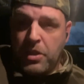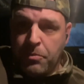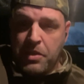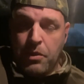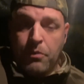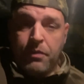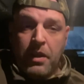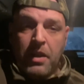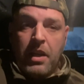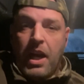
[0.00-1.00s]
himself
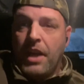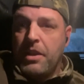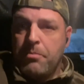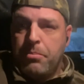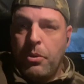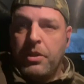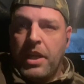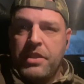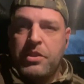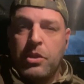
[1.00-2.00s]
and that Putin
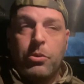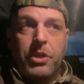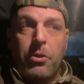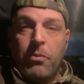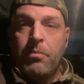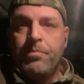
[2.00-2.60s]
has to go down.